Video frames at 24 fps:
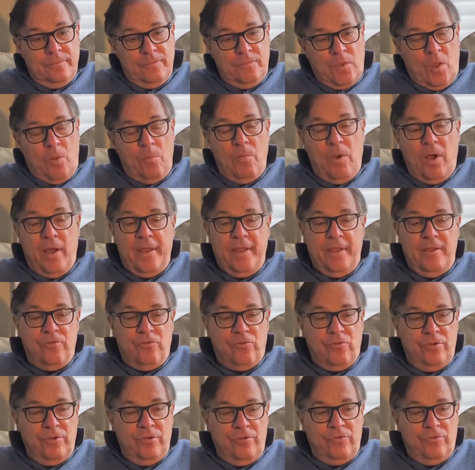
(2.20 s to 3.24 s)
My
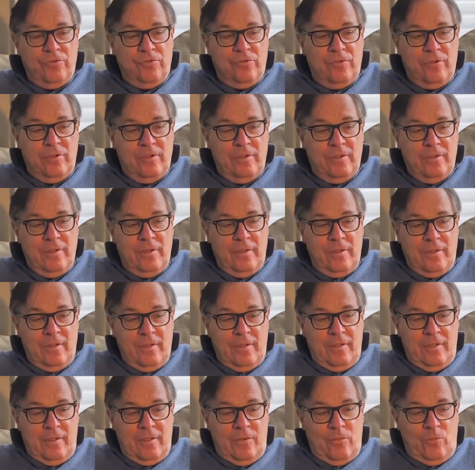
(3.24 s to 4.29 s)
interests?
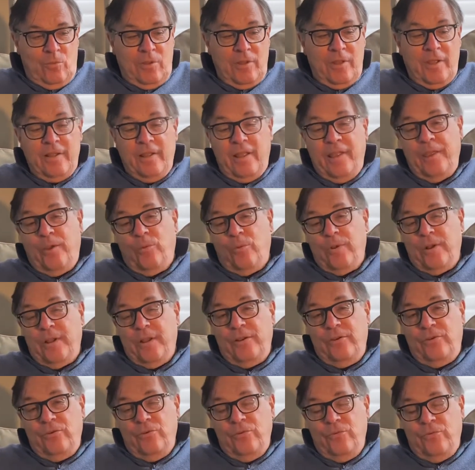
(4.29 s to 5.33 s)
Well, I like what I
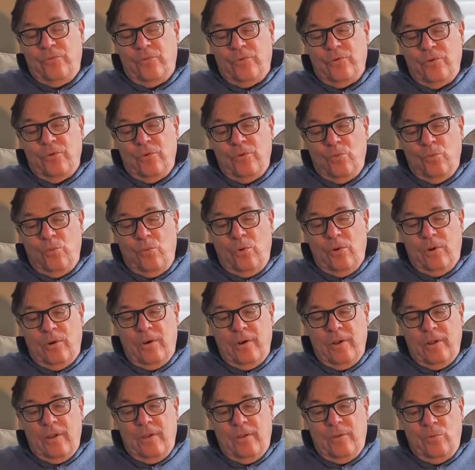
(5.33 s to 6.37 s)
do for
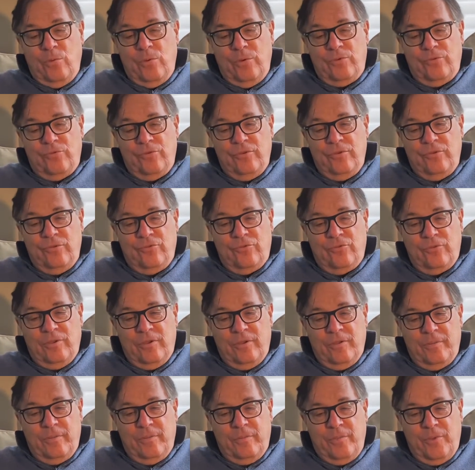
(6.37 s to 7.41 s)
work, which is
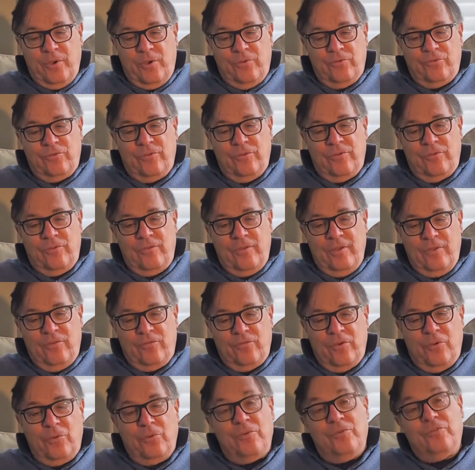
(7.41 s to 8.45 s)
because it's
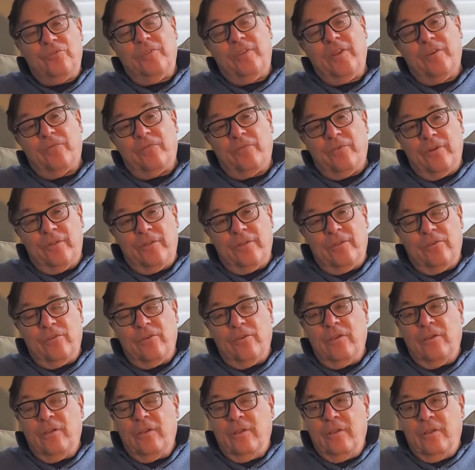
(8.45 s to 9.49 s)
always different.
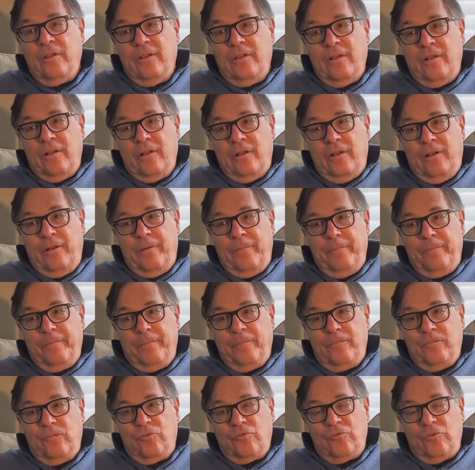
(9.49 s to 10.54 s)

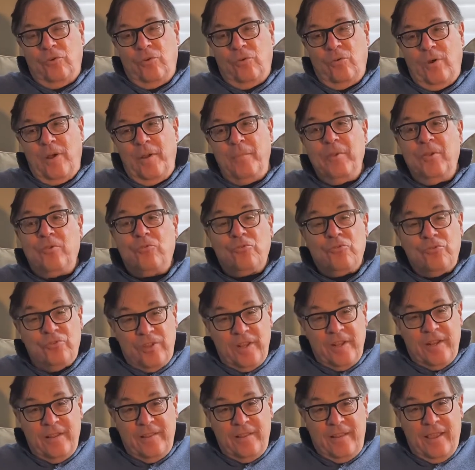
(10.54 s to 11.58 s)
So I'm
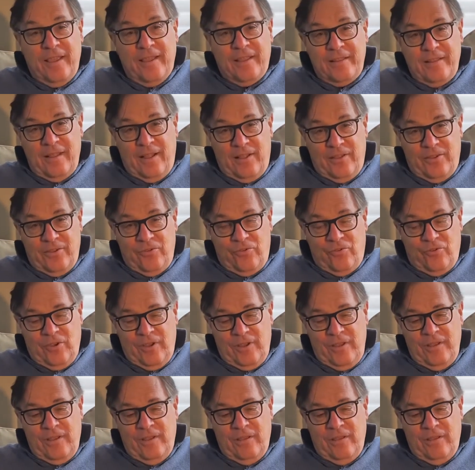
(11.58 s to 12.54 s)
interested in technology